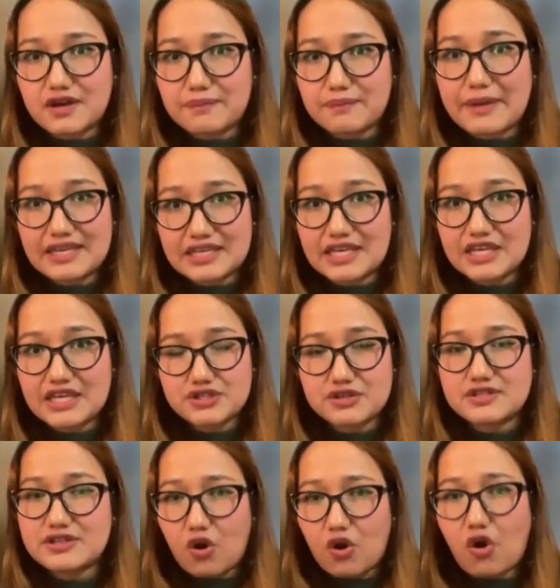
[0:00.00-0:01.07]

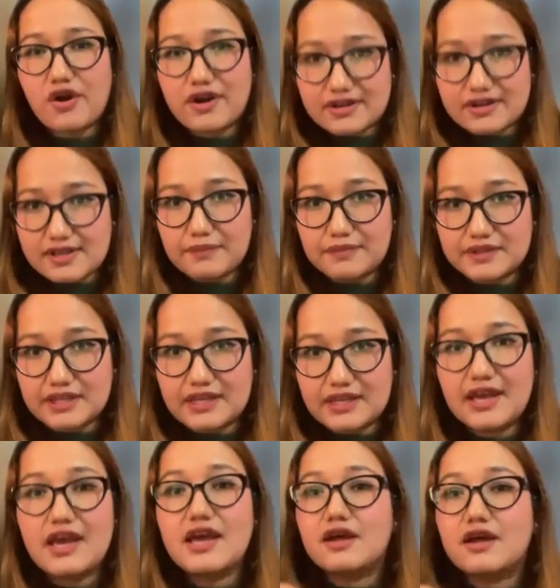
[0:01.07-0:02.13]
medication or something
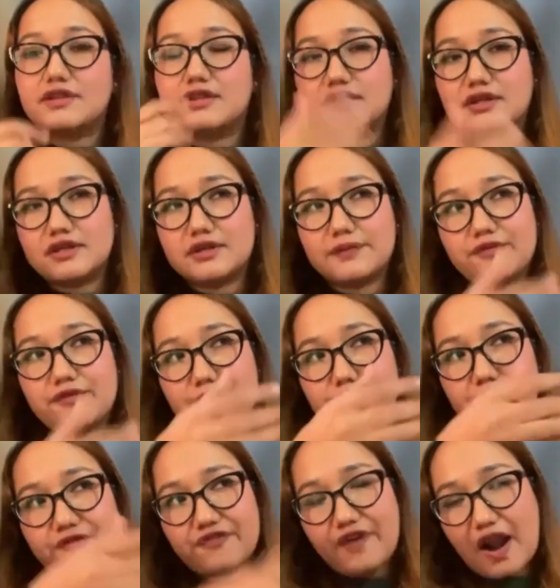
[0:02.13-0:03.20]
the
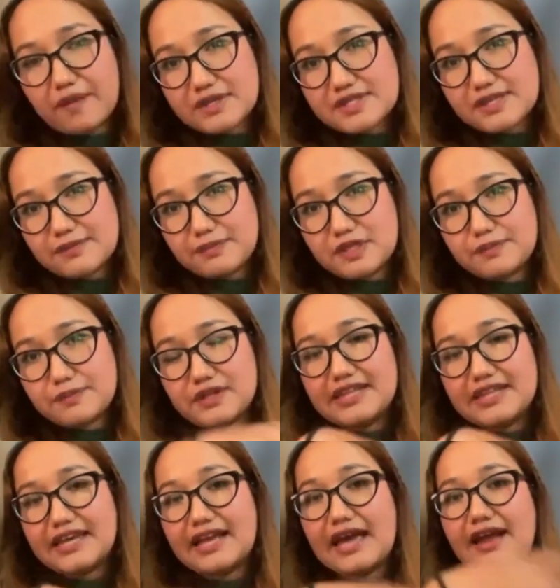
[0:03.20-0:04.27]
pharmacy people
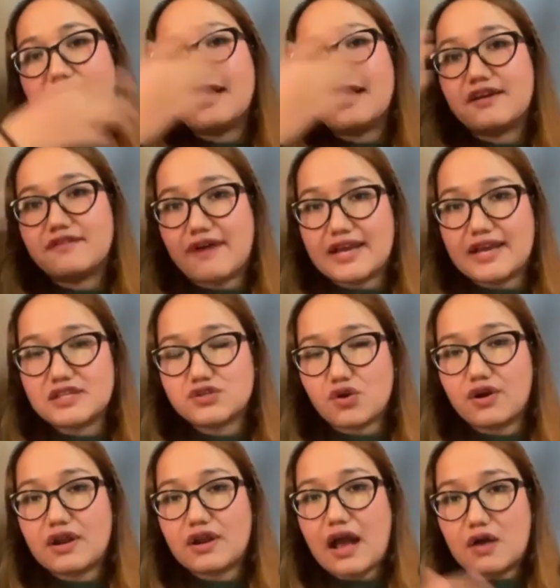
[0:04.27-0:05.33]
they can advise
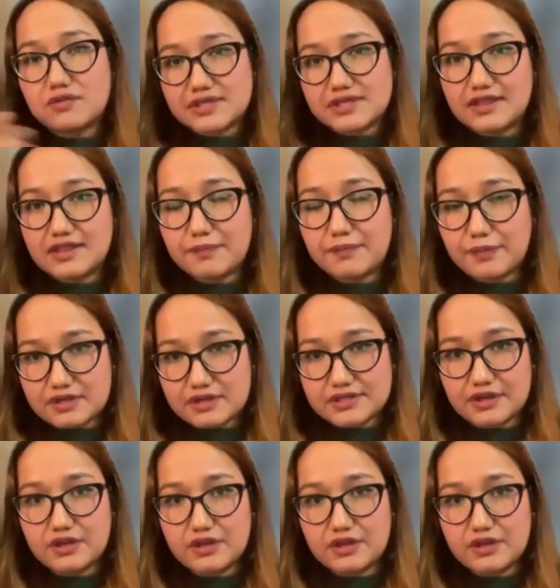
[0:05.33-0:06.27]
or counsel the person